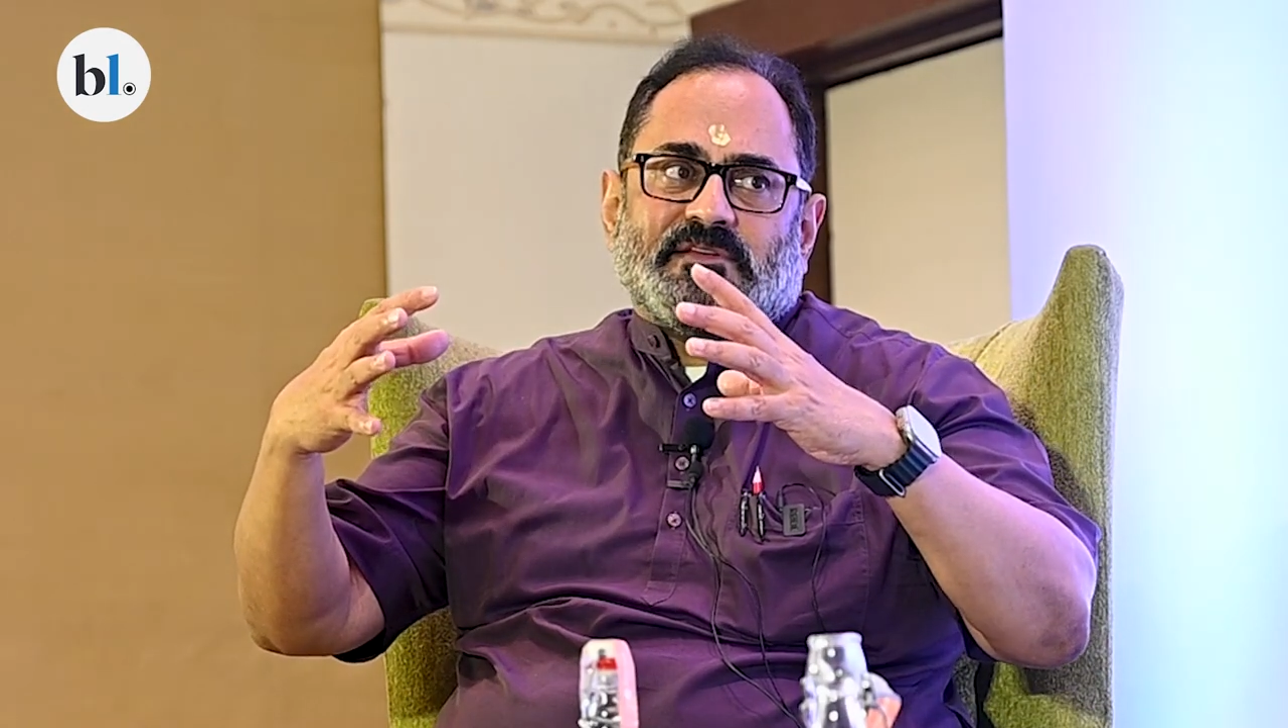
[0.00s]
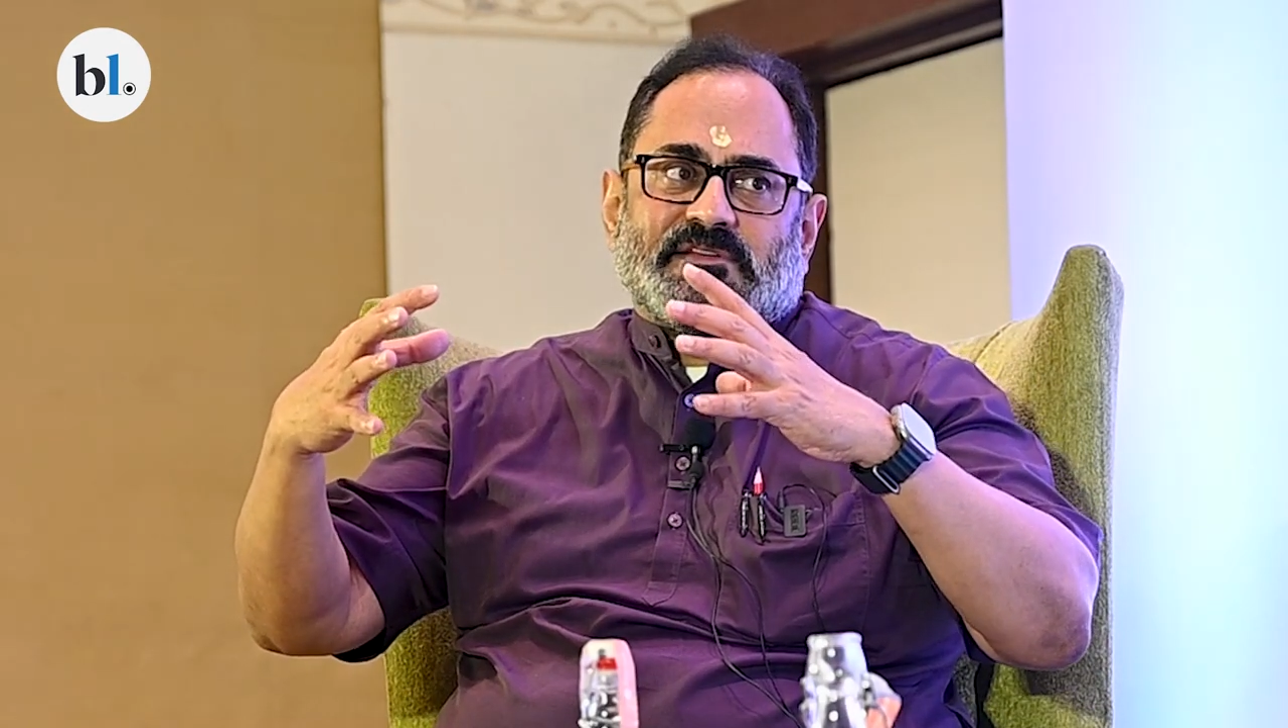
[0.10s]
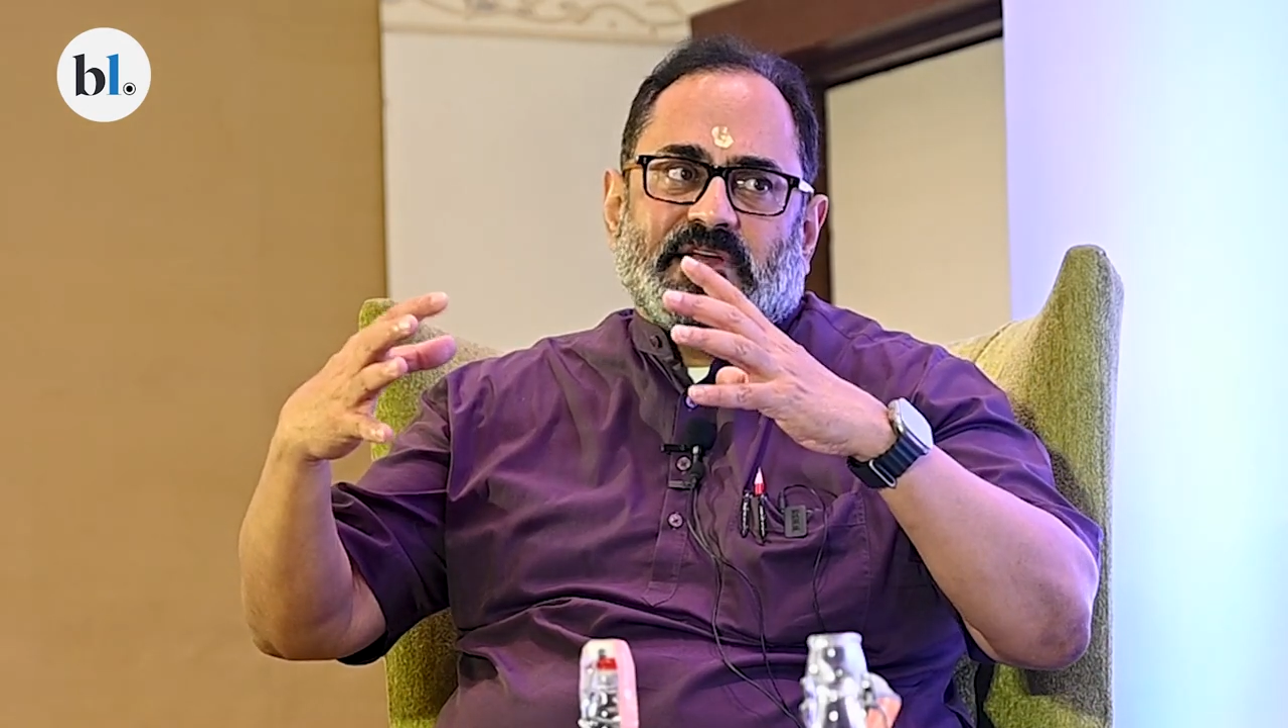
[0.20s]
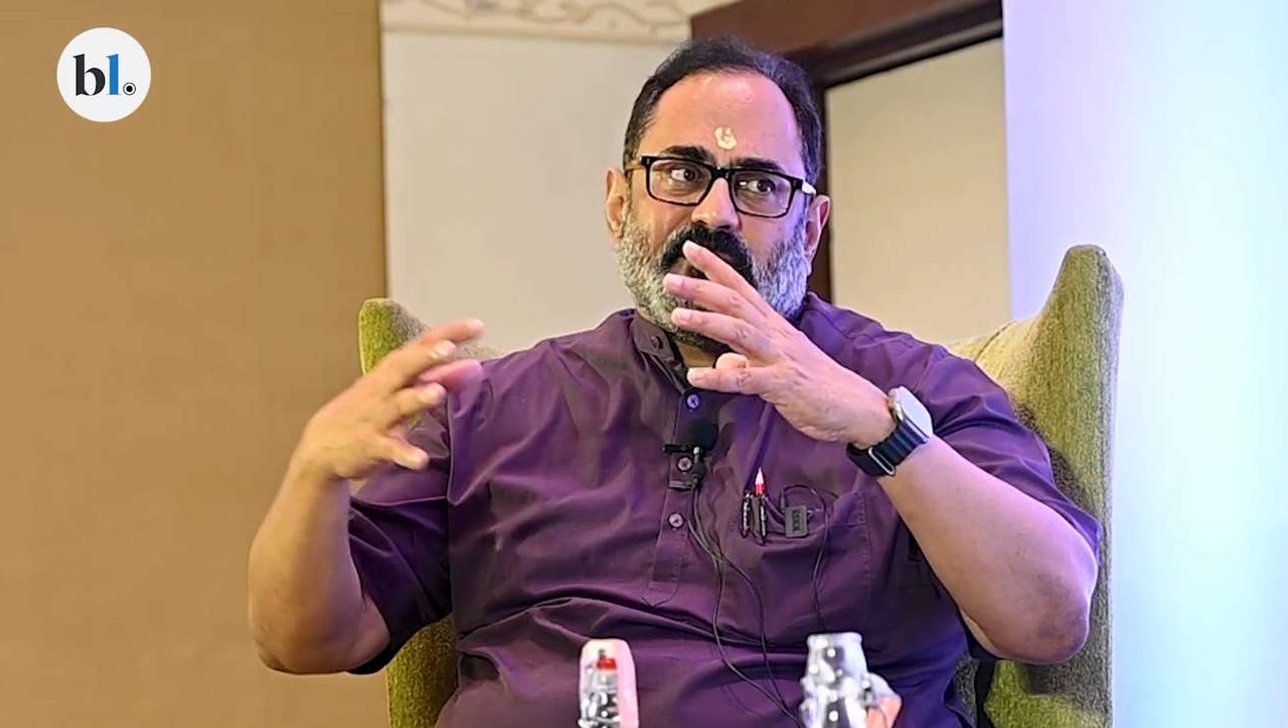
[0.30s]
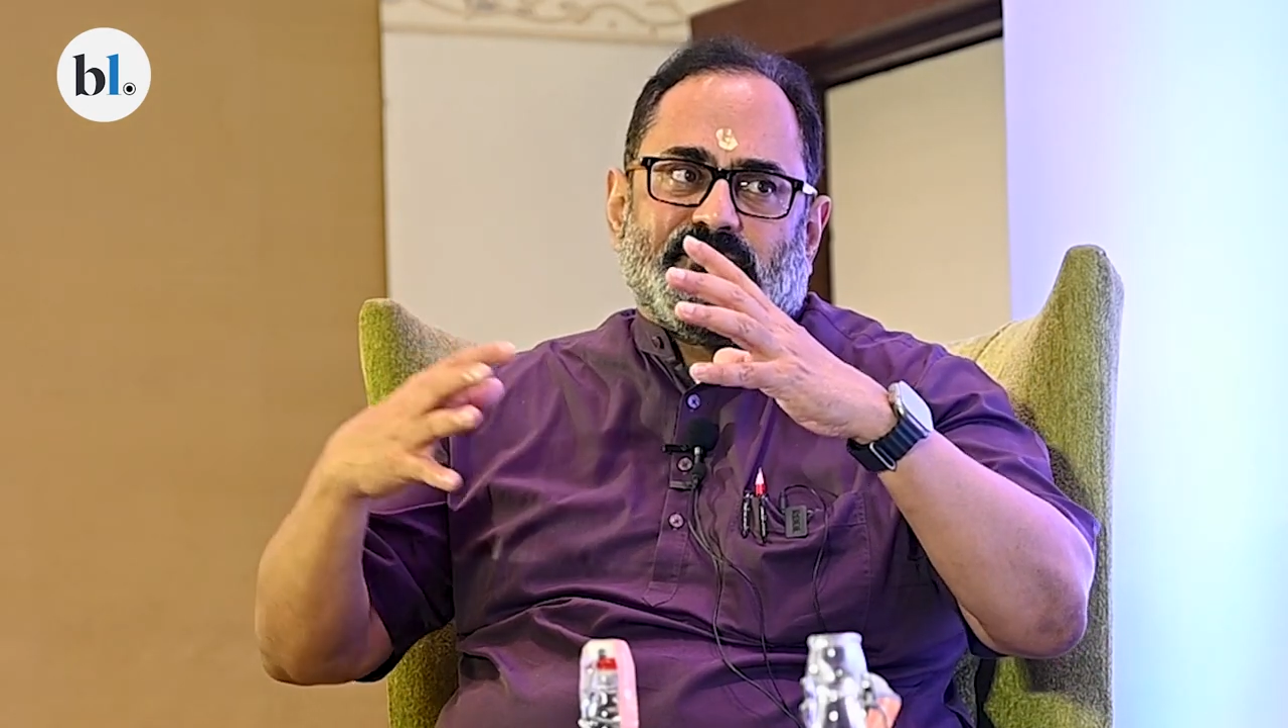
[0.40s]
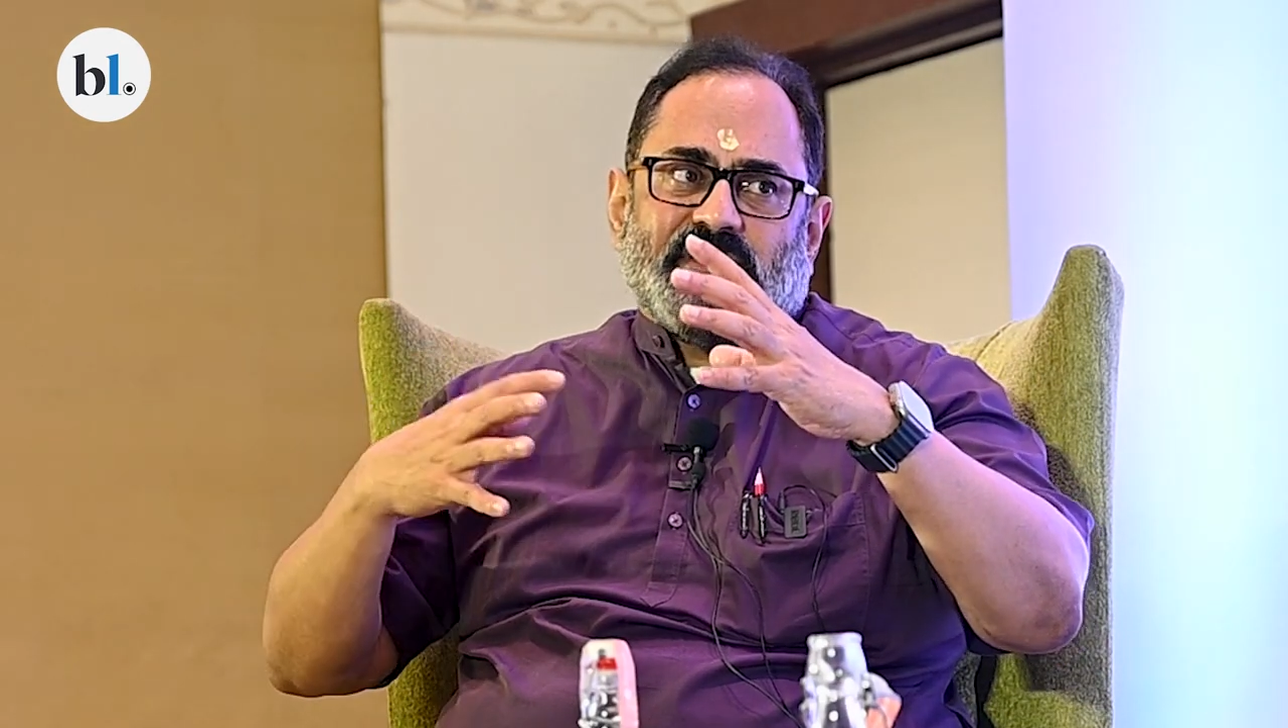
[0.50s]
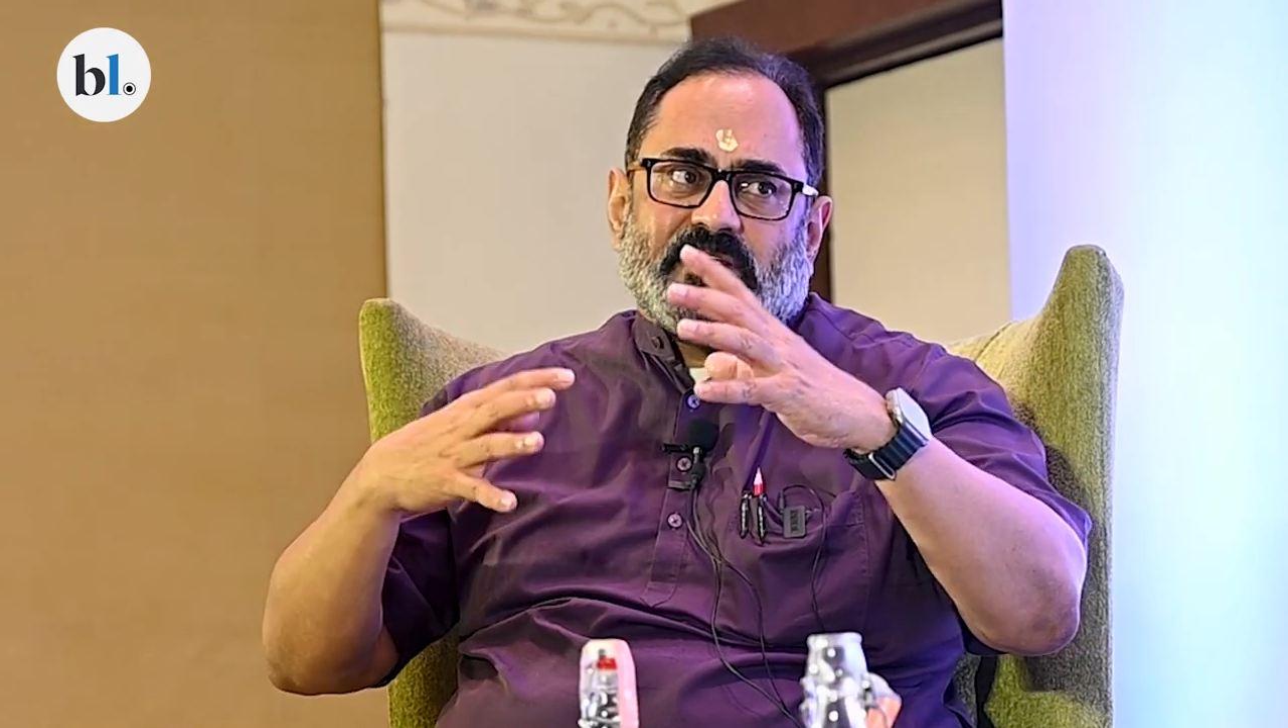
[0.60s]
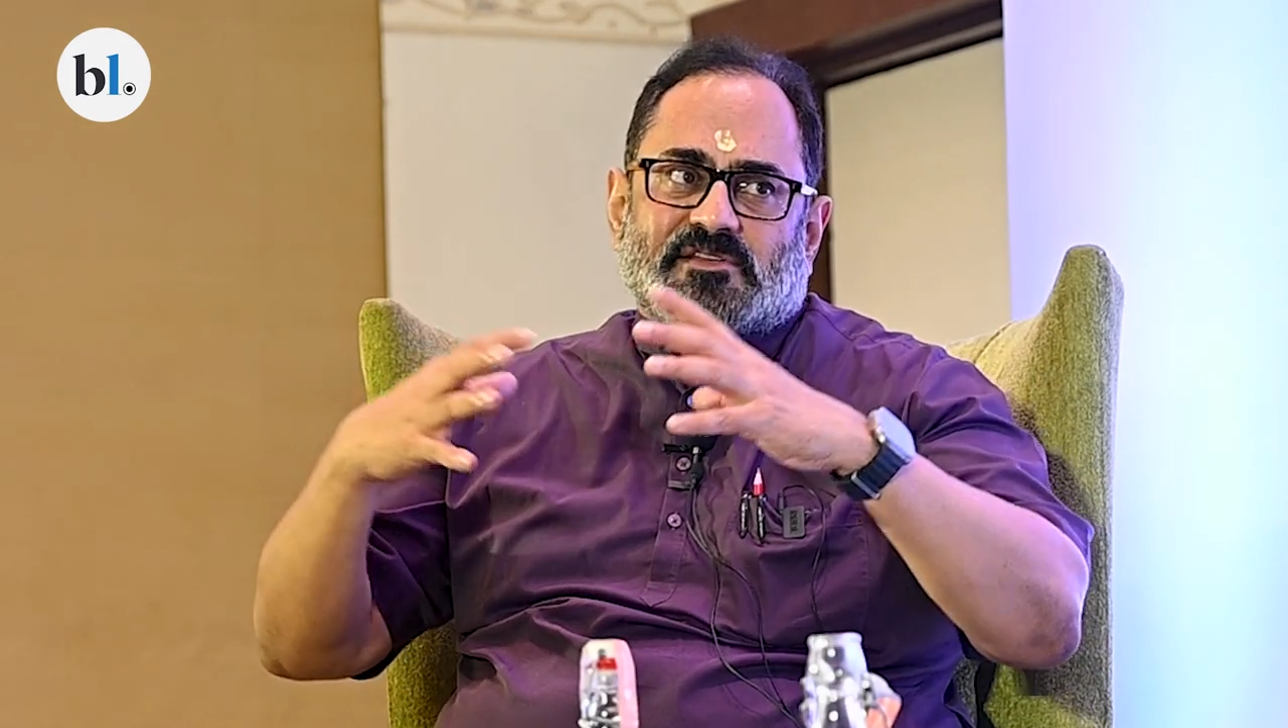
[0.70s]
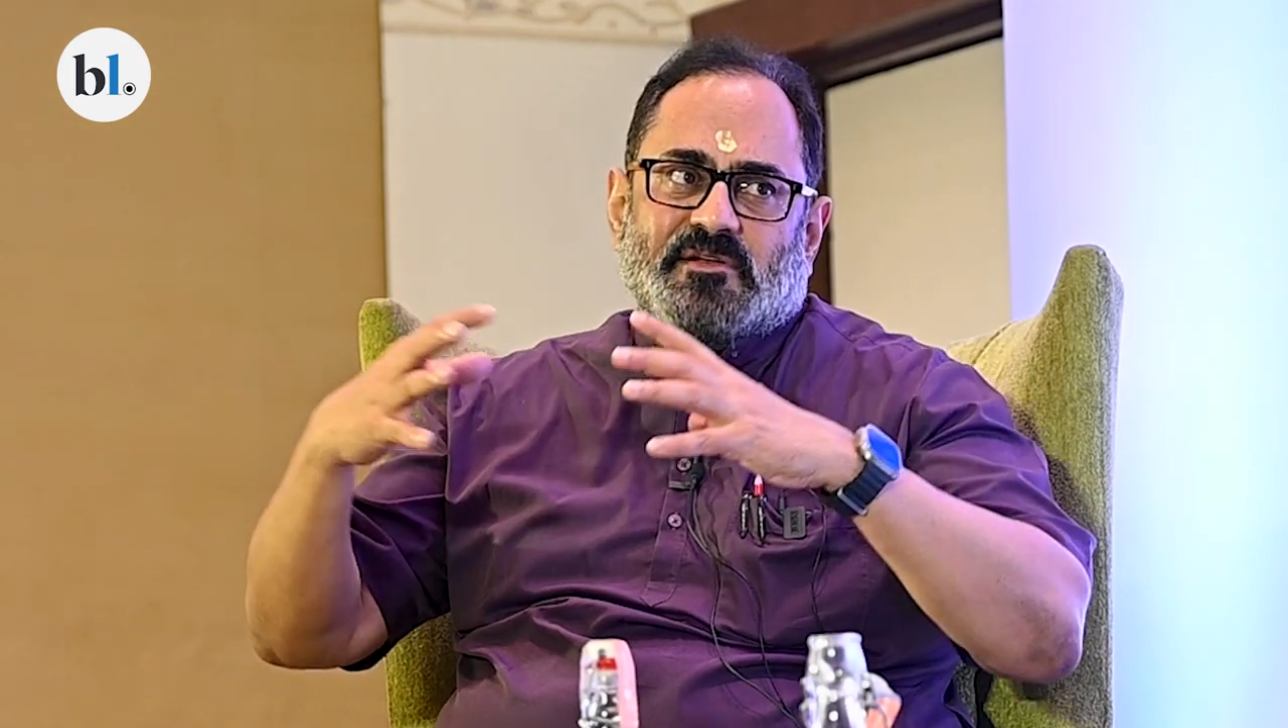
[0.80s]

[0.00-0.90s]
a set of checks